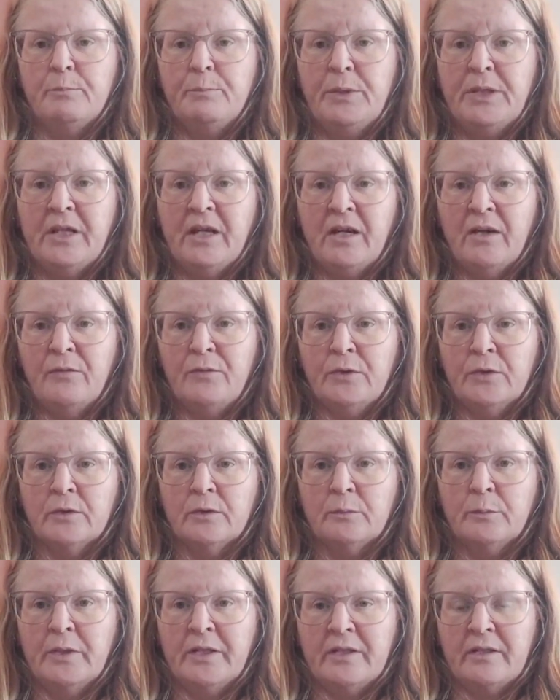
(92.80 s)
be
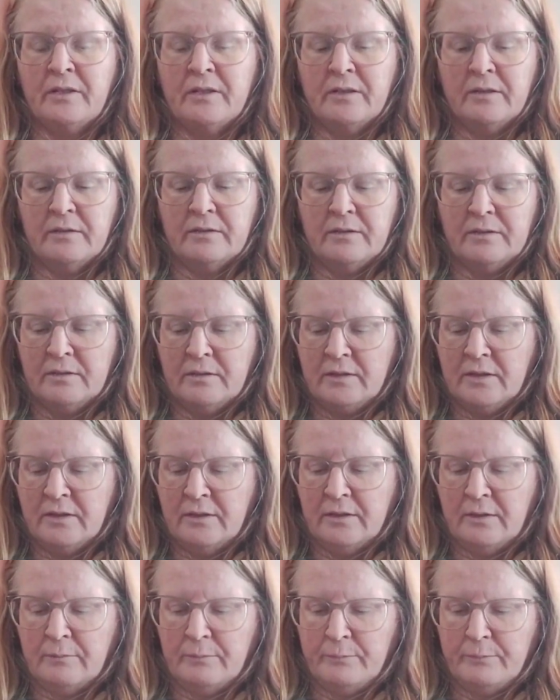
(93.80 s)
careful with
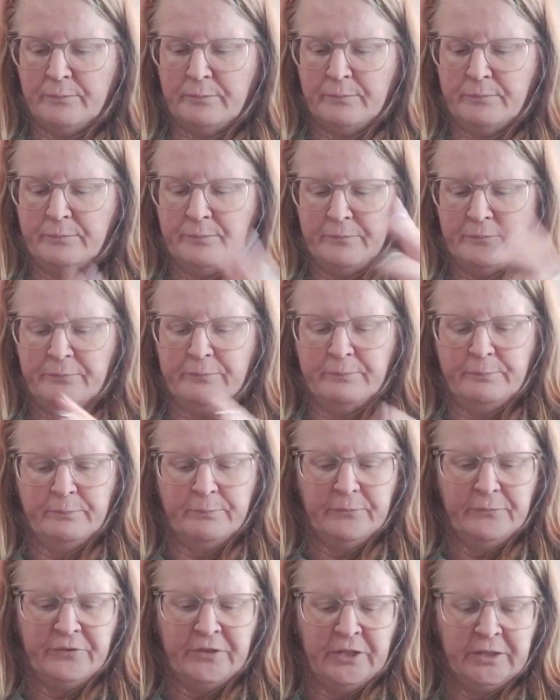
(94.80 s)
the
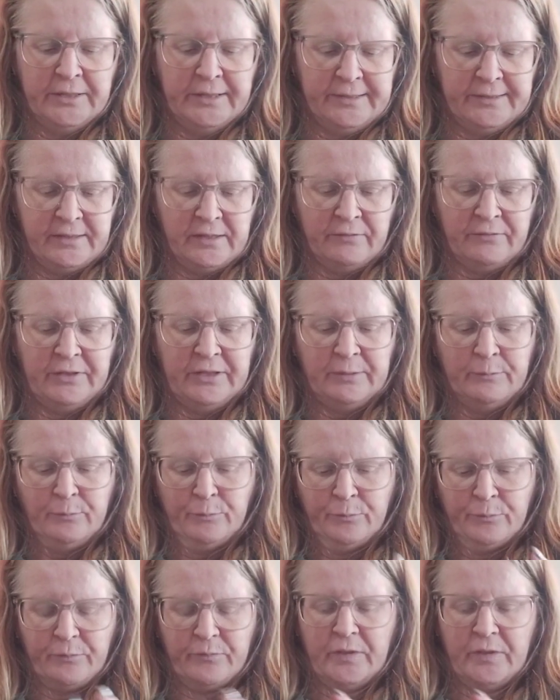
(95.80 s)
flunky stuffy.